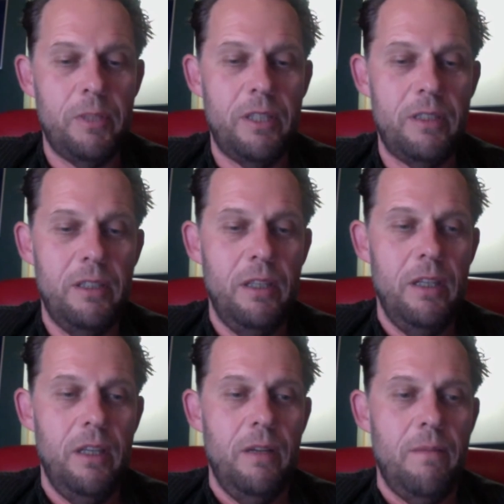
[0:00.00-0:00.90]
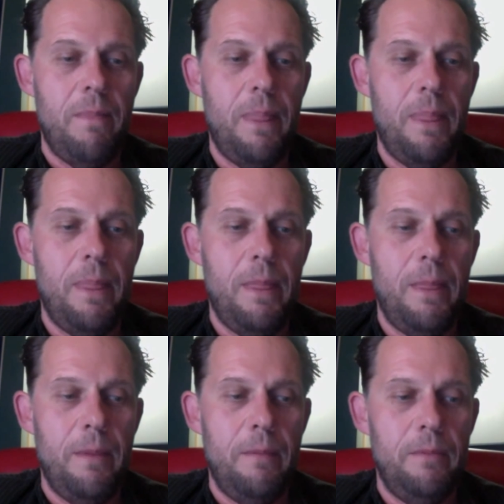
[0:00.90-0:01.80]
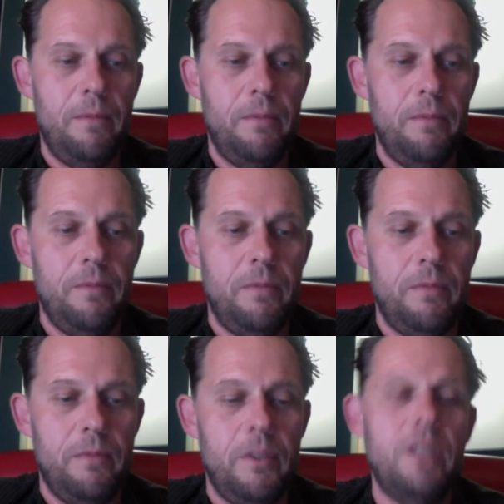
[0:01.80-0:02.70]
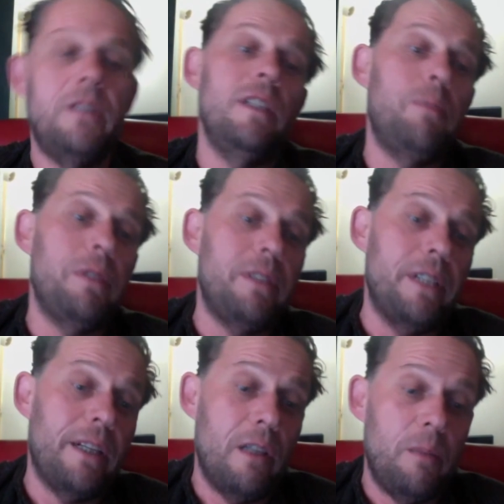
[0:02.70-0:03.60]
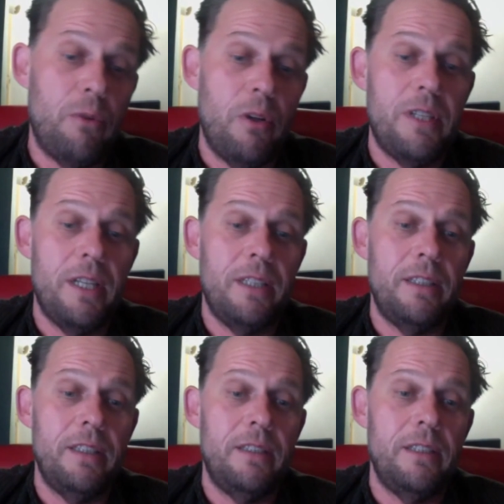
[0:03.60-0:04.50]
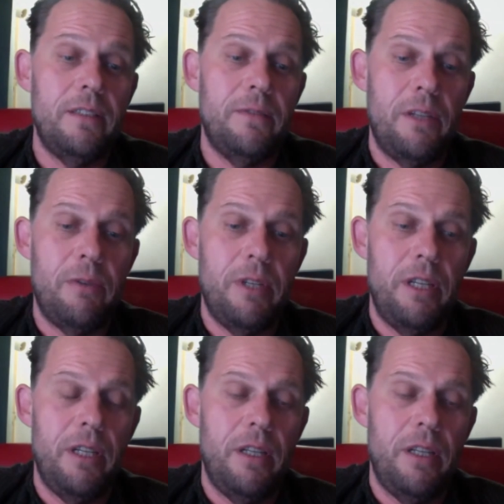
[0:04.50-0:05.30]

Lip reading: But mm, this particular project is it's very